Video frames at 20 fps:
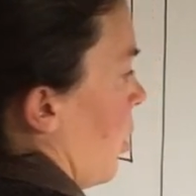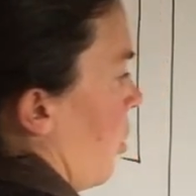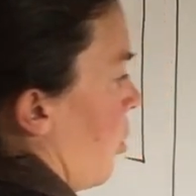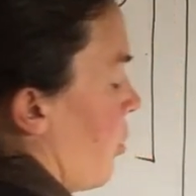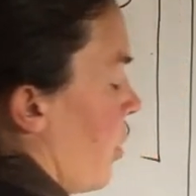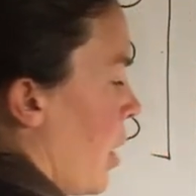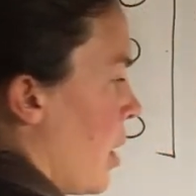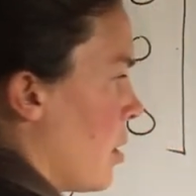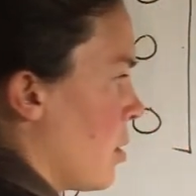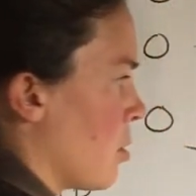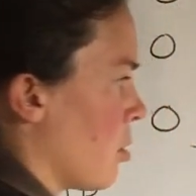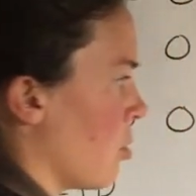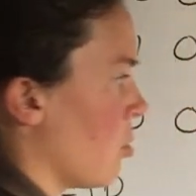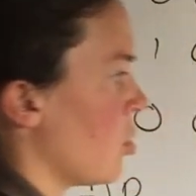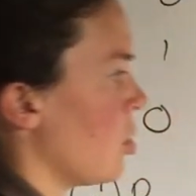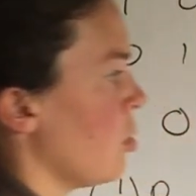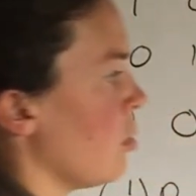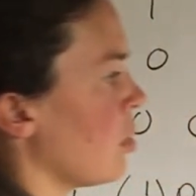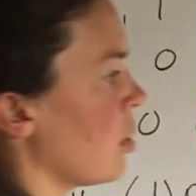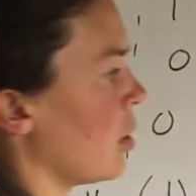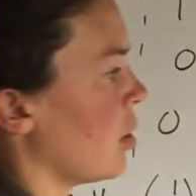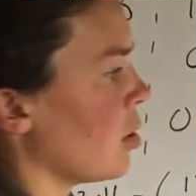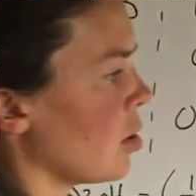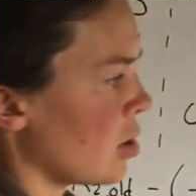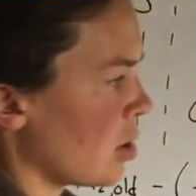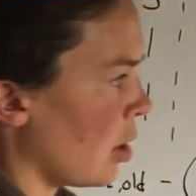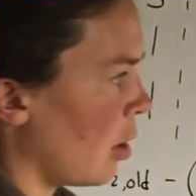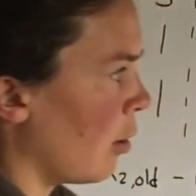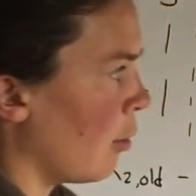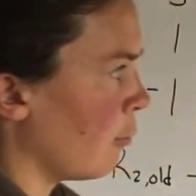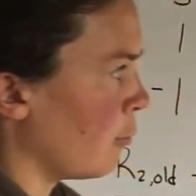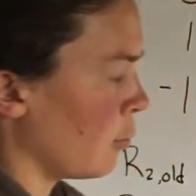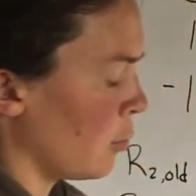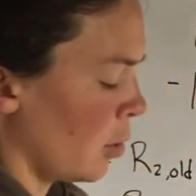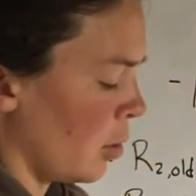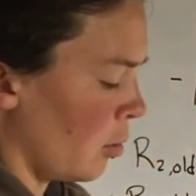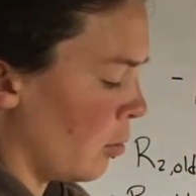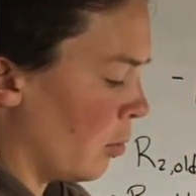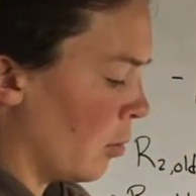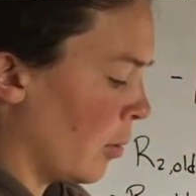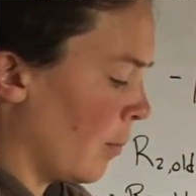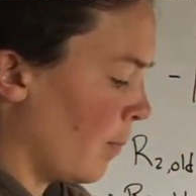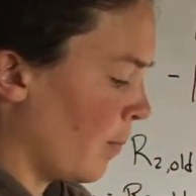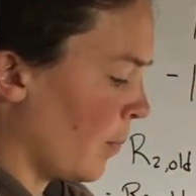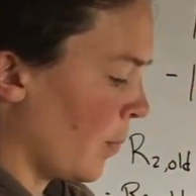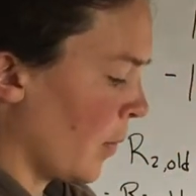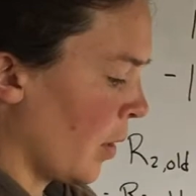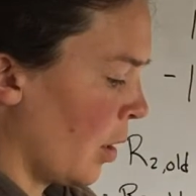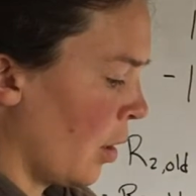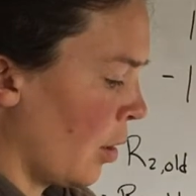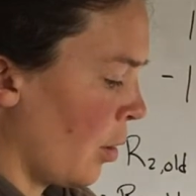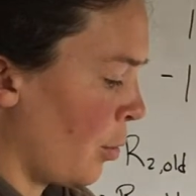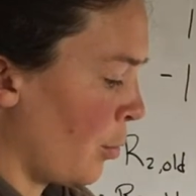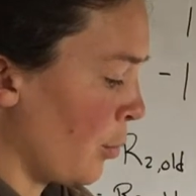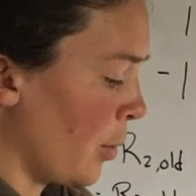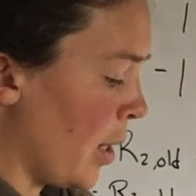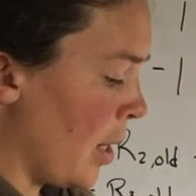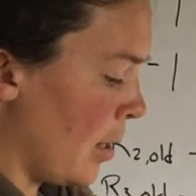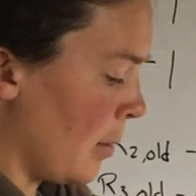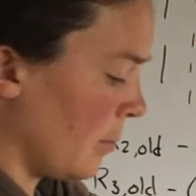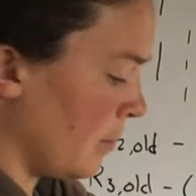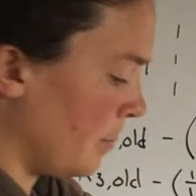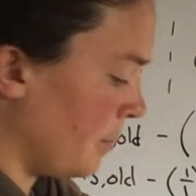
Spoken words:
3. So 2/3 of row 3.